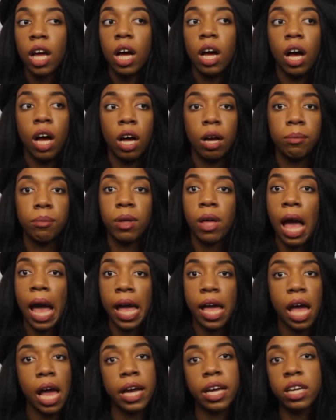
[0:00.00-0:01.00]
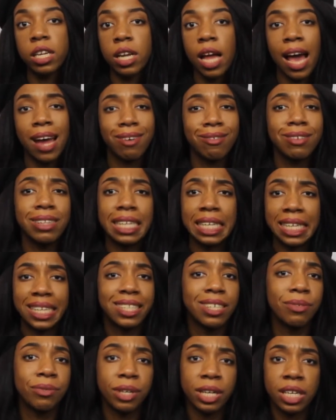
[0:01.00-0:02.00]
I don't really need
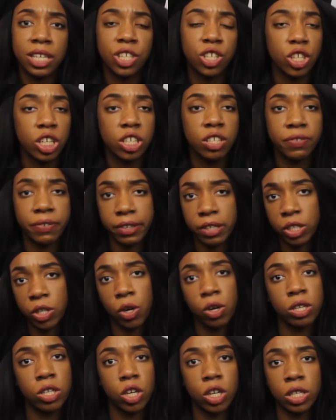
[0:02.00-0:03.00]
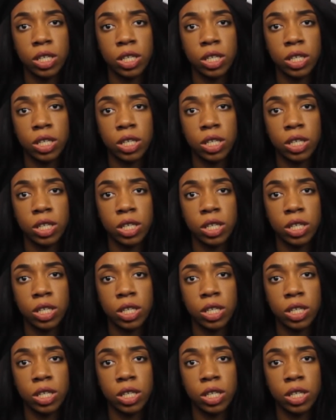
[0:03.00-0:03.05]
to read instructions for a sewing skirt.